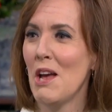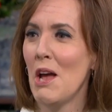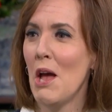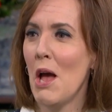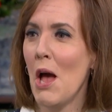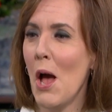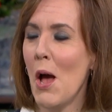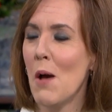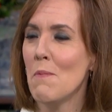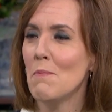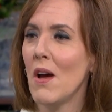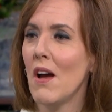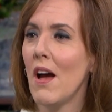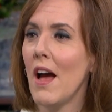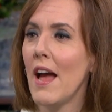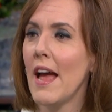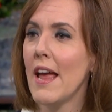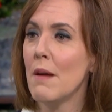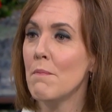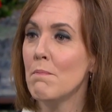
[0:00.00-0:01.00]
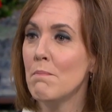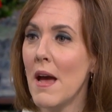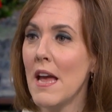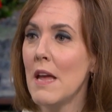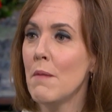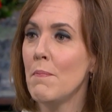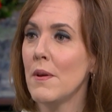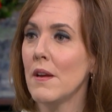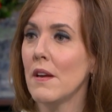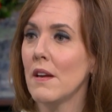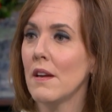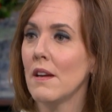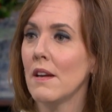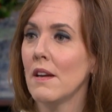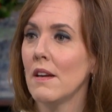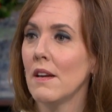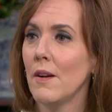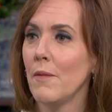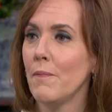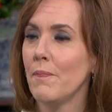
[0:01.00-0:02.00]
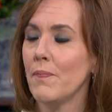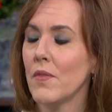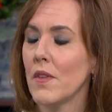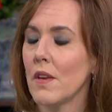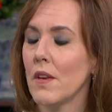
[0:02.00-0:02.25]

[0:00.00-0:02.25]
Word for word: Yeah. Um, so maybe... where does he go from here, then?